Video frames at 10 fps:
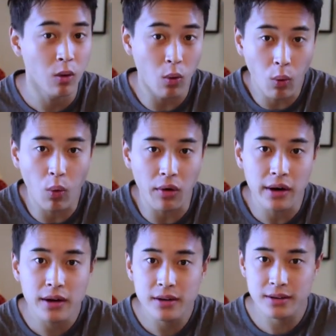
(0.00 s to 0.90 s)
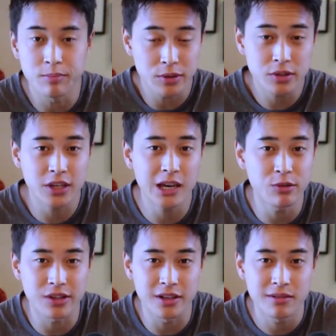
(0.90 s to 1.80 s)
or build a game
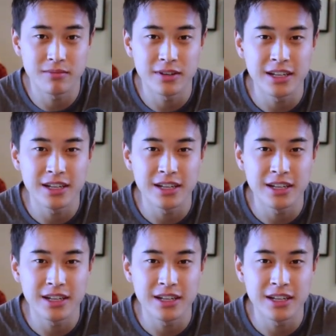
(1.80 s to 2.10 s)
with it.